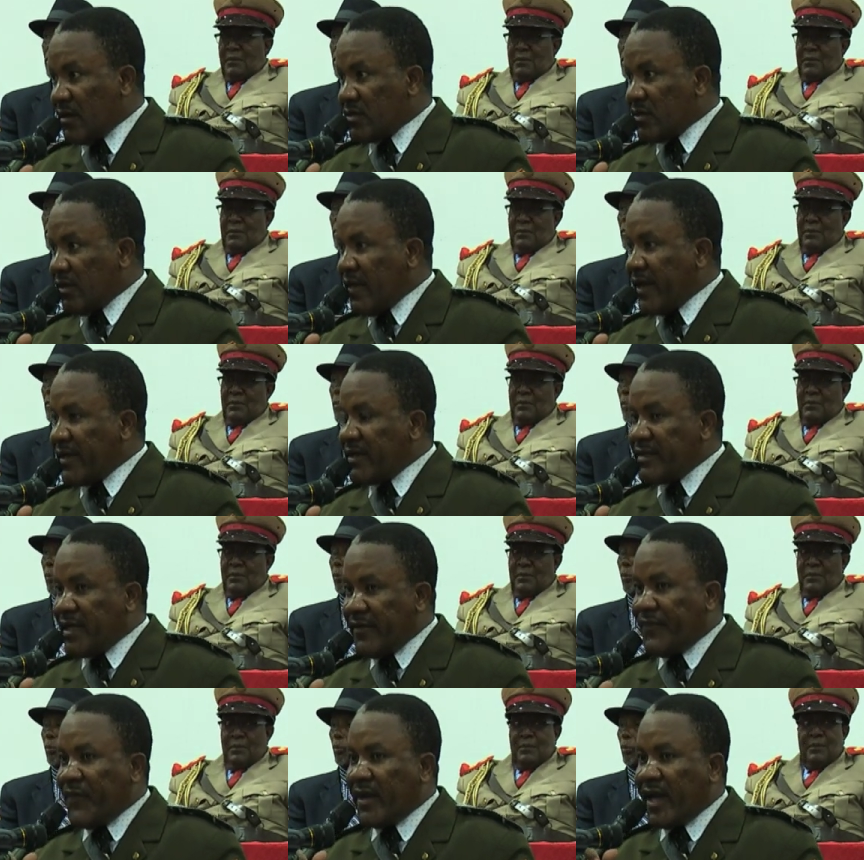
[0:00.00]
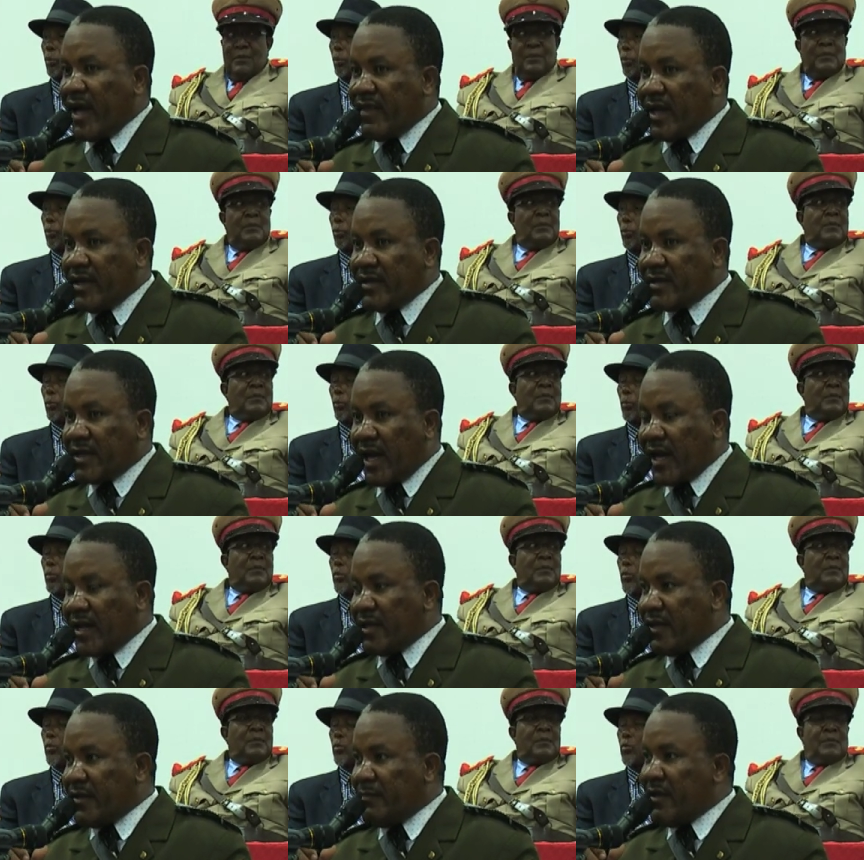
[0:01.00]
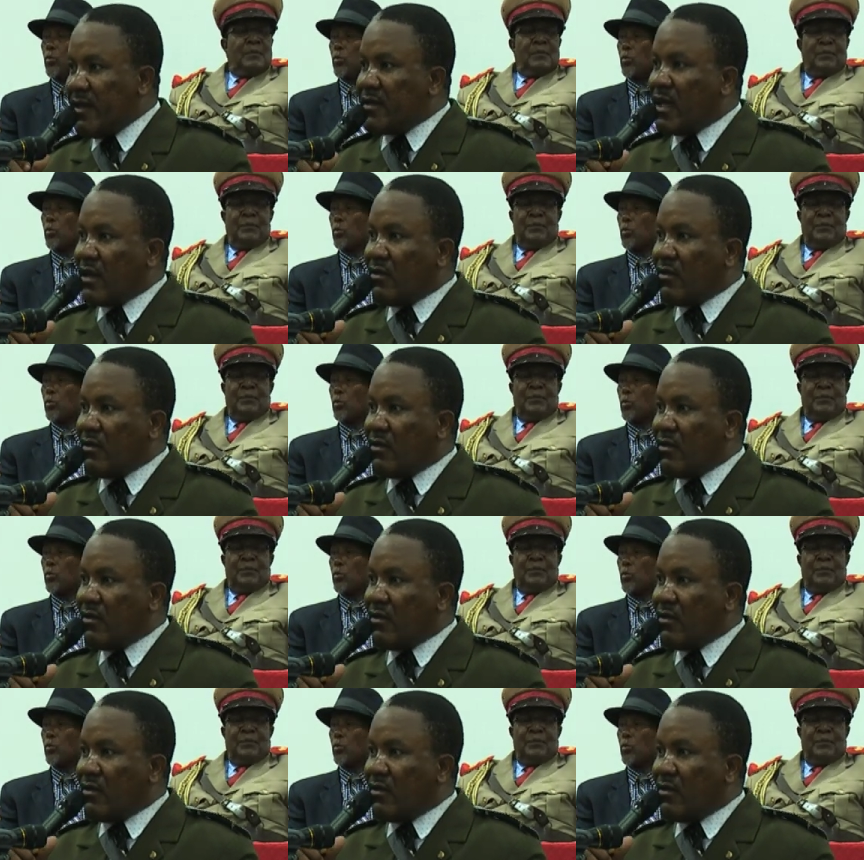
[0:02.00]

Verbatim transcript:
Speaker 1: So that is the figure that is currently being